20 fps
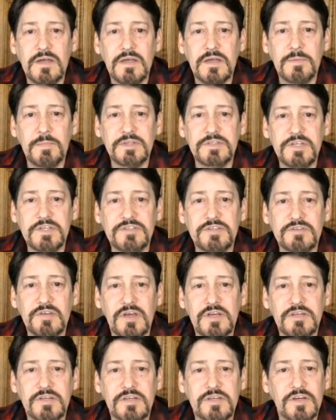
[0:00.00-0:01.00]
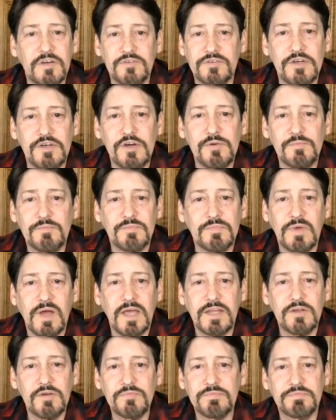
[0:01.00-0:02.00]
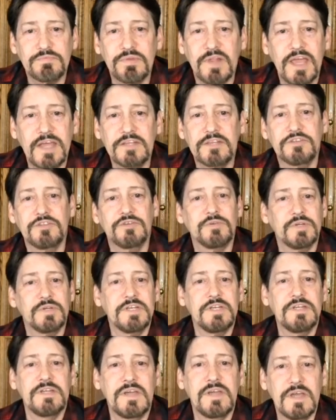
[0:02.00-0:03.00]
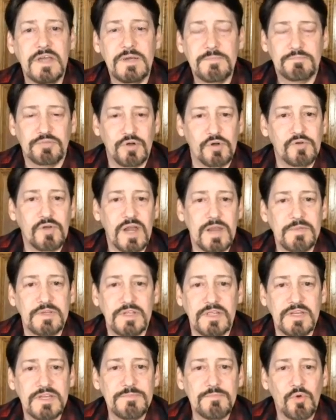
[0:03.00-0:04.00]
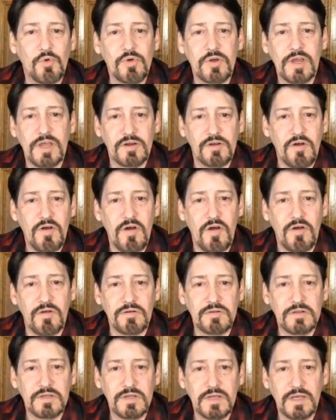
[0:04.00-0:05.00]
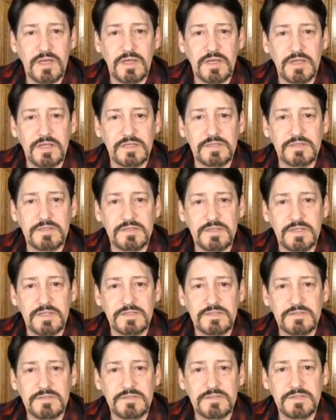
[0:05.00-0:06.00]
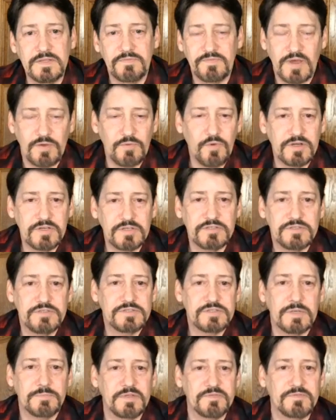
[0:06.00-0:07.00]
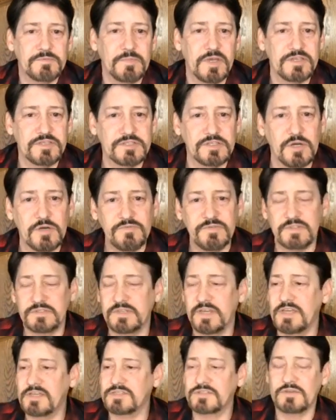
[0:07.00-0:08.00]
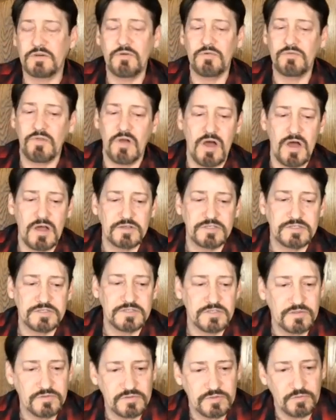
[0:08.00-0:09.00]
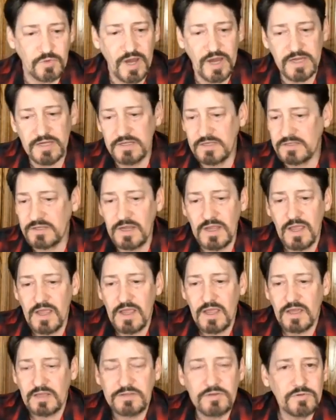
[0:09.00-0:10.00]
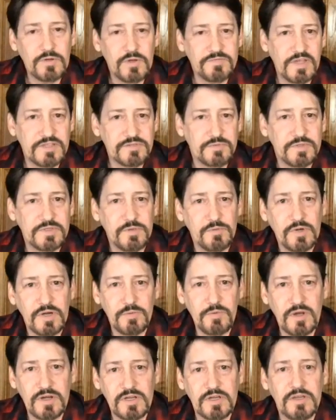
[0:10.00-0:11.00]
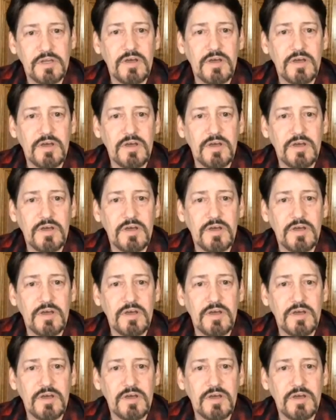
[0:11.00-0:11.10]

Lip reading: Am I teaching Lana to code? No, I don't plan to do any programming anymore at all. If I want to do something for myself, it takes so long still to write it. I don't know if that's really where I want to